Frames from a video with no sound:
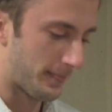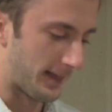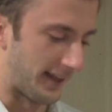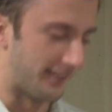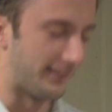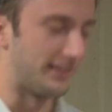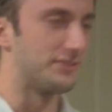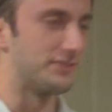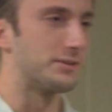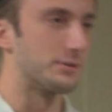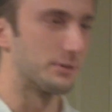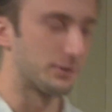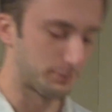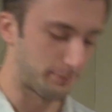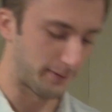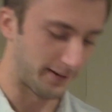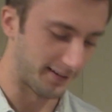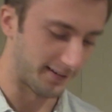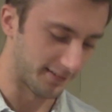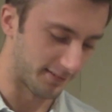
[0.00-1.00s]
And then she
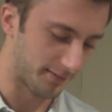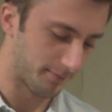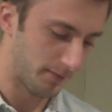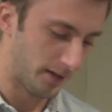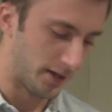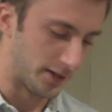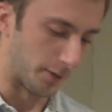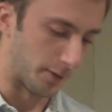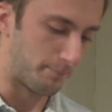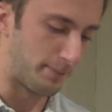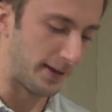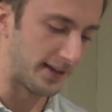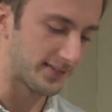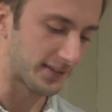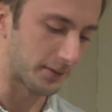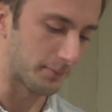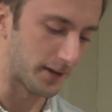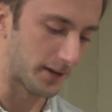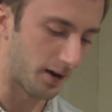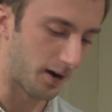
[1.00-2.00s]
responds, You're
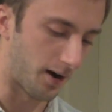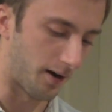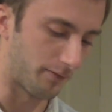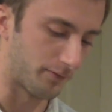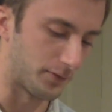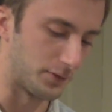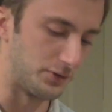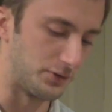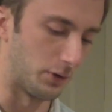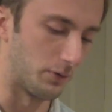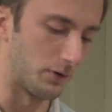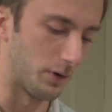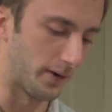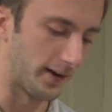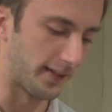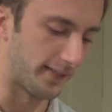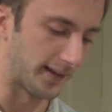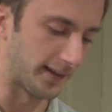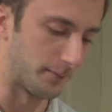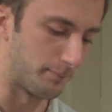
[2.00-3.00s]
pissing me off. You don't know
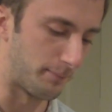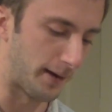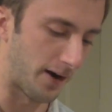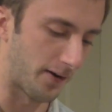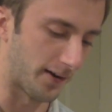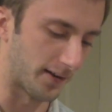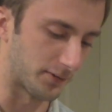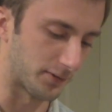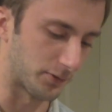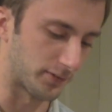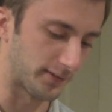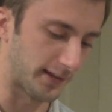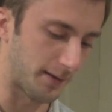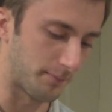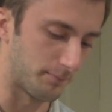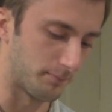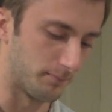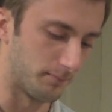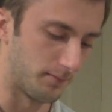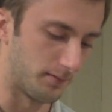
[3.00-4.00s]
anything about it, so
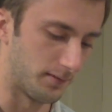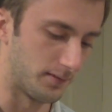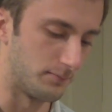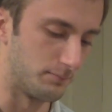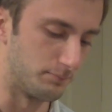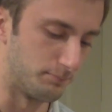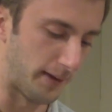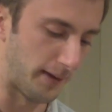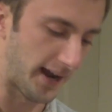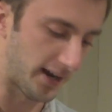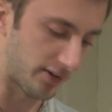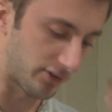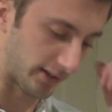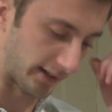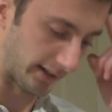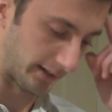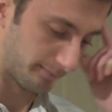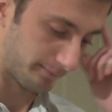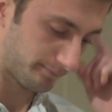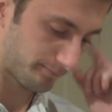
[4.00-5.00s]
stop
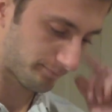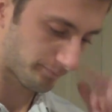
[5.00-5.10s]
bashing it.